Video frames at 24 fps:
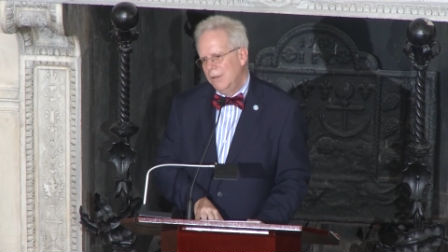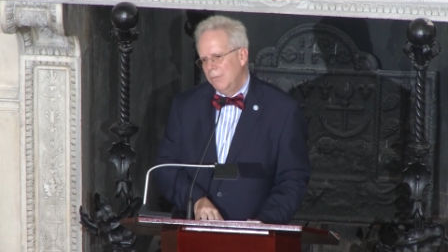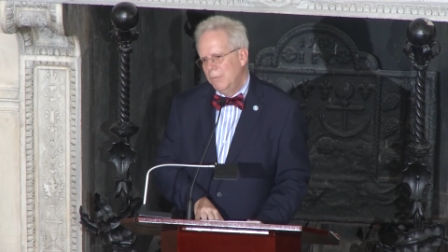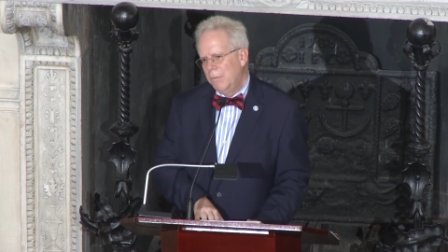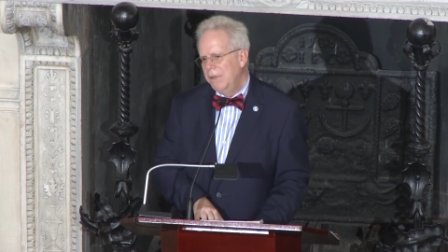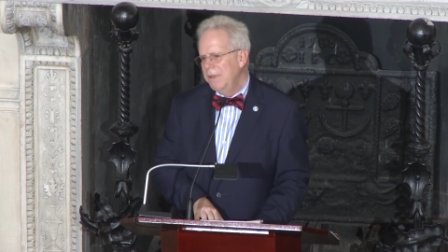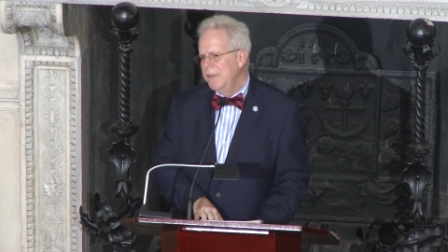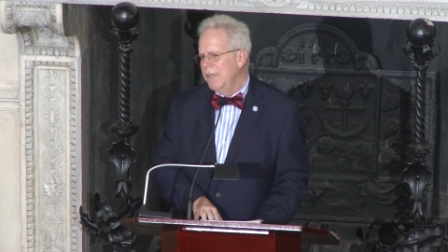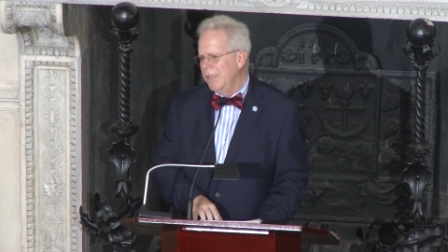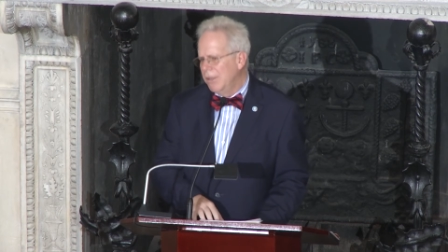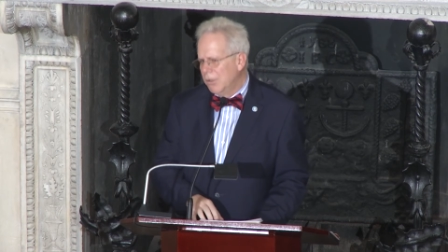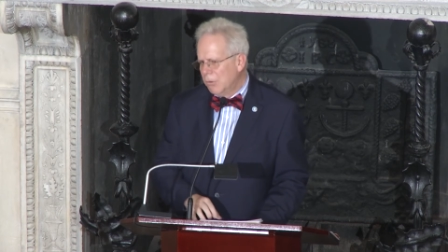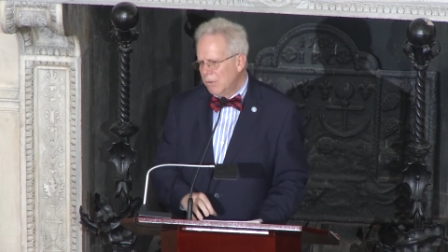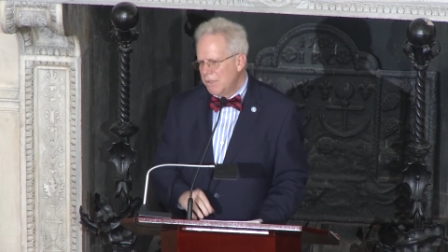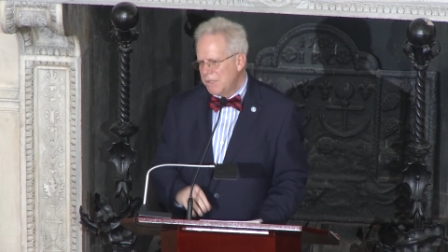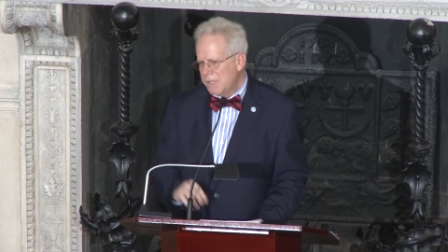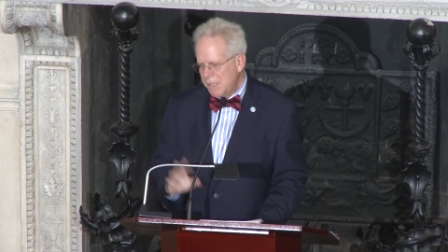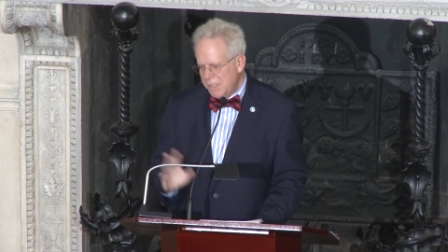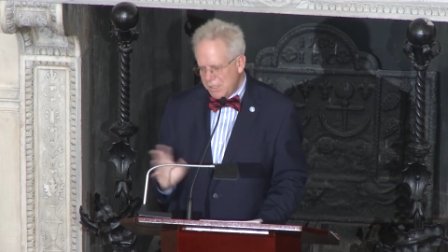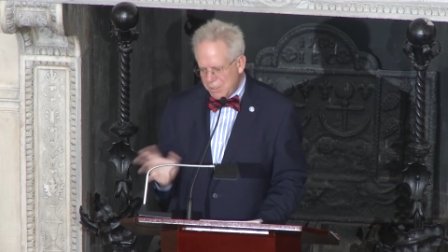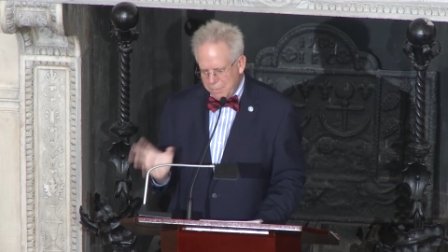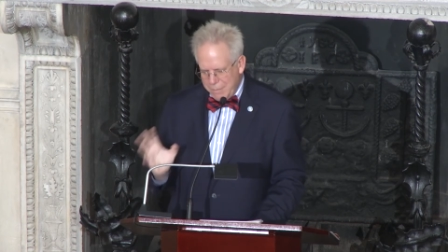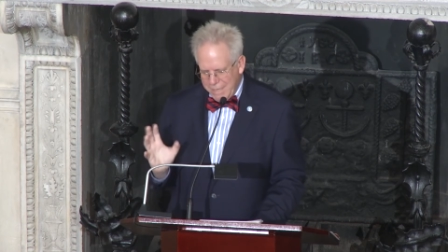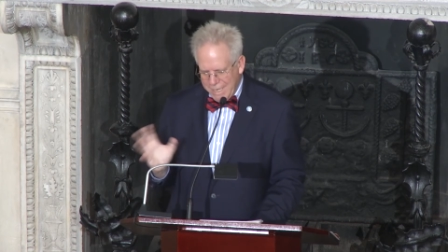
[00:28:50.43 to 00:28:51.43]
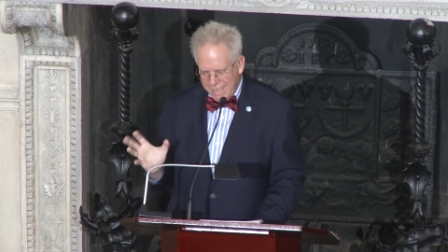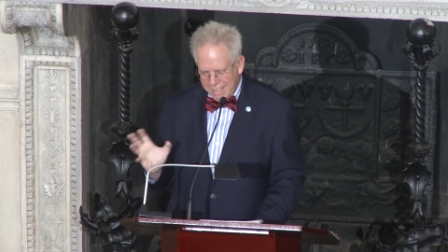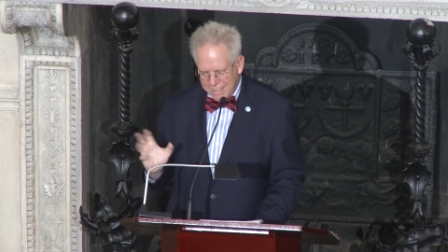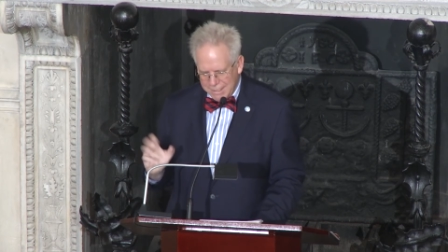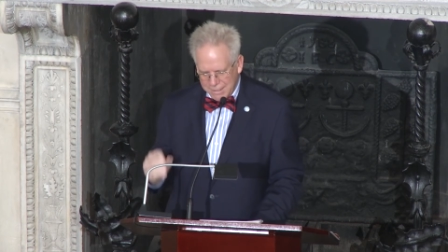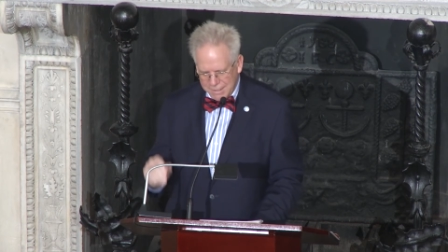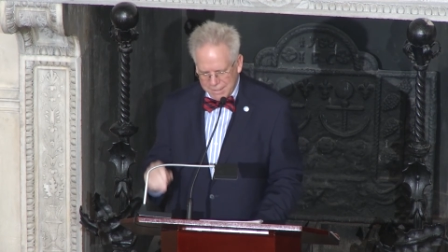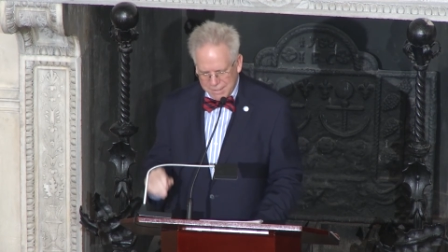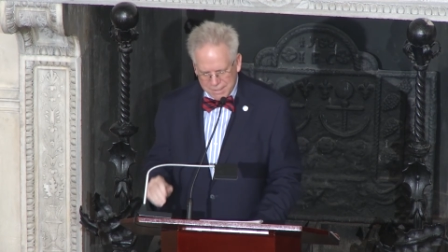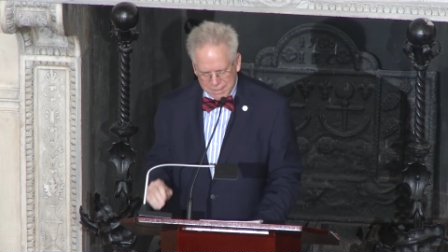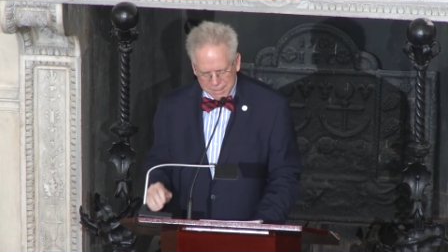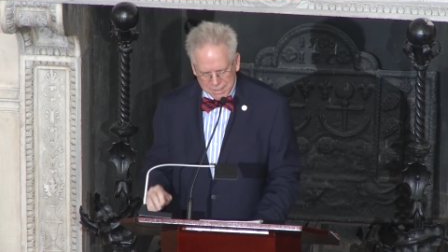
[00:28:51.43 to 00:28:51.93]
but neither was
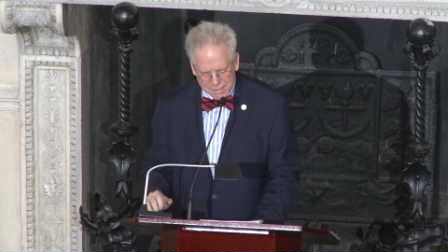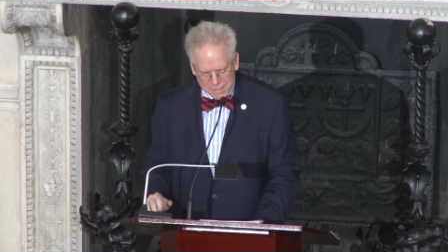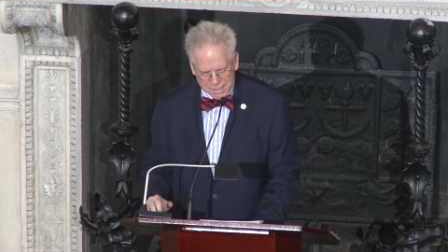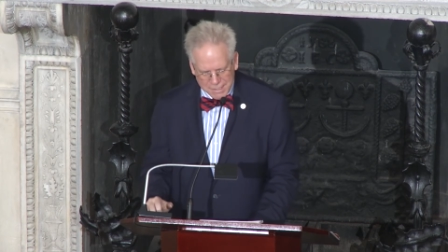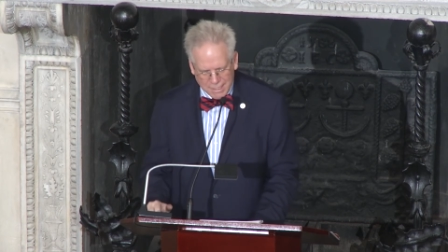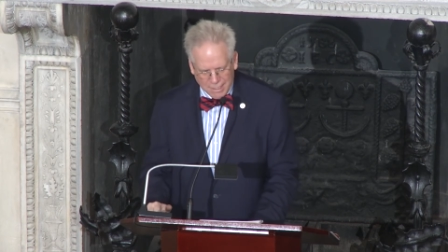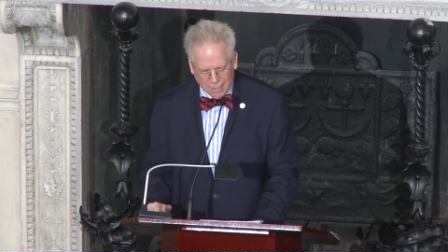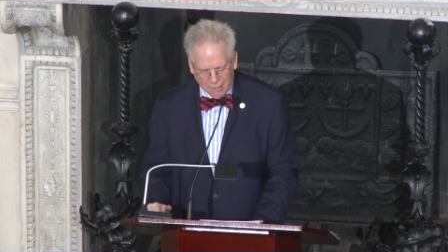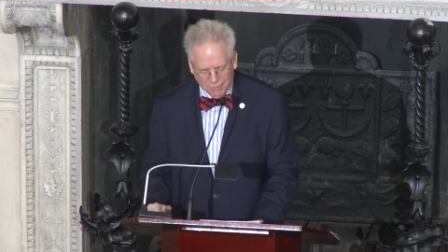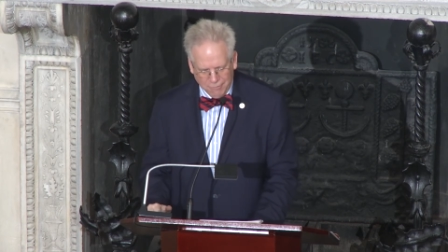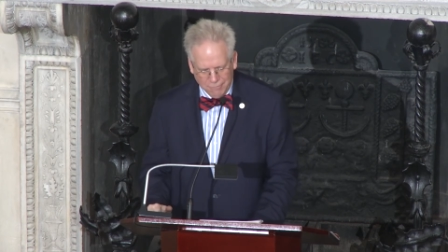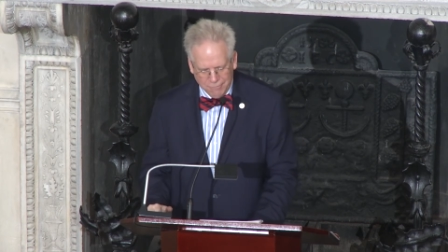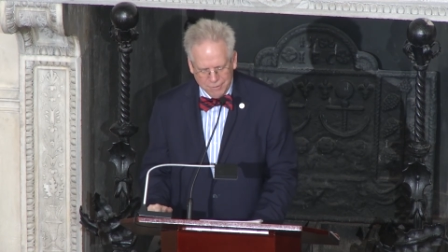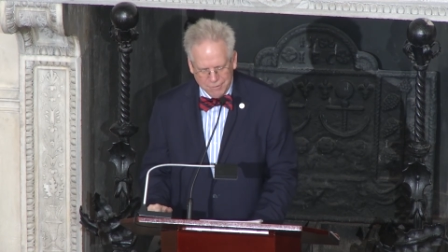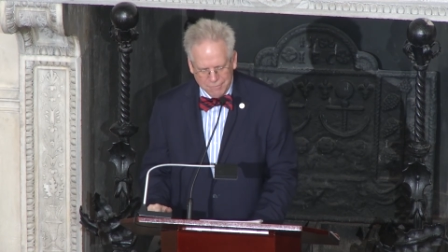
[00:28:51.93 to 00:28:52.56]
independence itself.